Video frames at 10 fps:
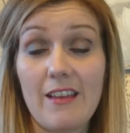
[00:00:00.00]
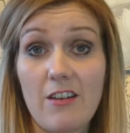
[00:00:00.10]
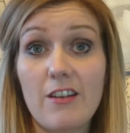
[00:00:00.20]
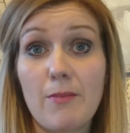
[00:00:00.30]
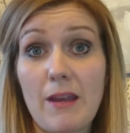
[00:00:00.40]

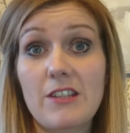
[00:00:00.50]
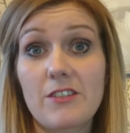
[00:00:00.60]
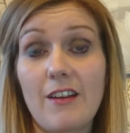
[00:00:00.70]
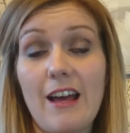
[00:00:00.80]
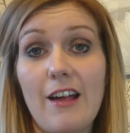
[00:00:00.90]

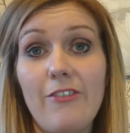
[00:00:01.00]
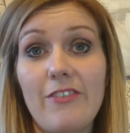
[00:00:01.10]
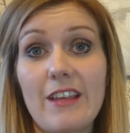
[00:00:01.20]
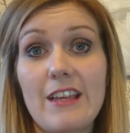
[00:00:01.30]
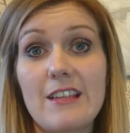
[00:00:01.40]
occupational health
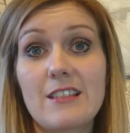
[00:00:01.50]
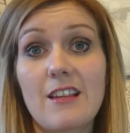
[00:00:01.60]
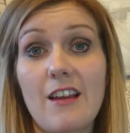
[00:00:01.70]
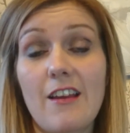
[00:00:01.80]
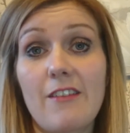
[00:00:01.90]
is
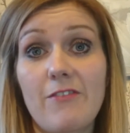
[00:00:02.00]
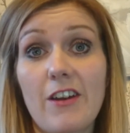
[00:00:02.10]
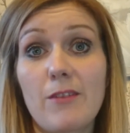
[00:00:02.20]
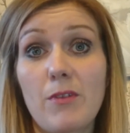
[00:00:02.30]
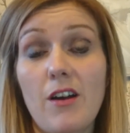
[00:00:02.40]
a
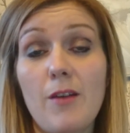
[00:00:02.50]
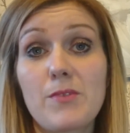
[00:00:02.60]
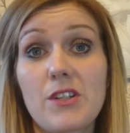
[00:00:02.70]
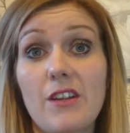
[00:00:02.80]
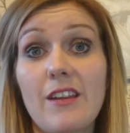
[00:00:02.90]
viable
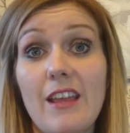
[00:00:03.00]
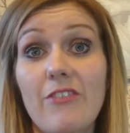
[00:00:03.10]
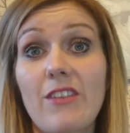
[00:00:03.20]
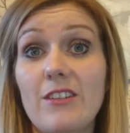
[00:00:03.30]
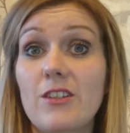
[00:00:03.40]
option
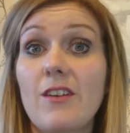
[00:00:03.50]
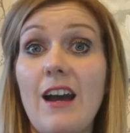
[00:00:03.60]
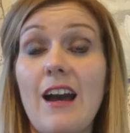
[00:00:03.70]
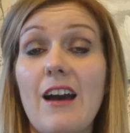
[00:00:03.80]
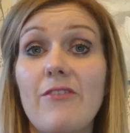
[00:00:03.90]
if they do
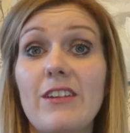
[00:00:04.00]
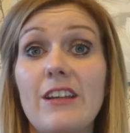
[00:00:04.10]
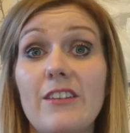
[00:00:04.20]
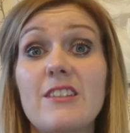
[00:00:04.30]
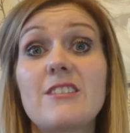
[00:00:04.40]
have an
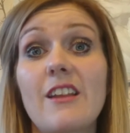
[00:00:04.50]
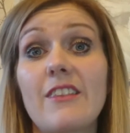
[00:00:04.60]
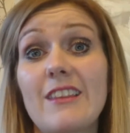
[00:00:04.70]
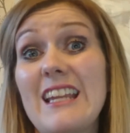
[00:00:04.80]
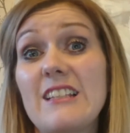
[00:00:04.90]
illness that
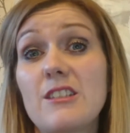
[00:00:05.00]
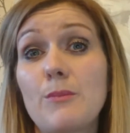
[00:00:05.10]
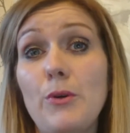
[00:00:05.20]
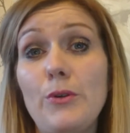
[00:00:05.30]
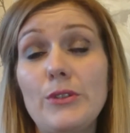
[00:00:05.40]
needs
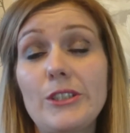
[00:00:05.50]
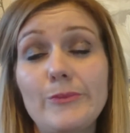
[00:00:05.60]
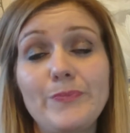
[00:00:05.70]
support.